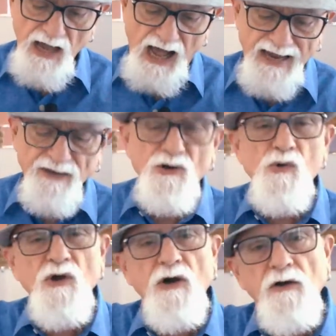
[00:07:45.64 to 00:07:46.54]
I had
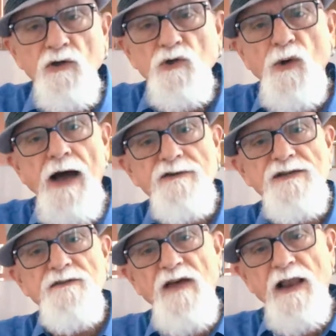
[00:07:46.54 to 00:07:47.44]
no clue how to
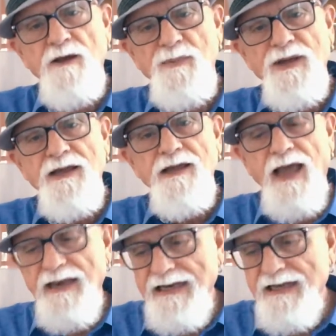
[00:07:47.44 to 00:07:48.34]
develop
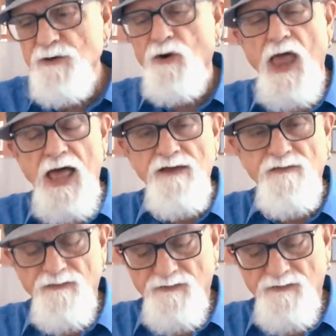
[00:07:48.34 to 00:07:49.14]
an inner life.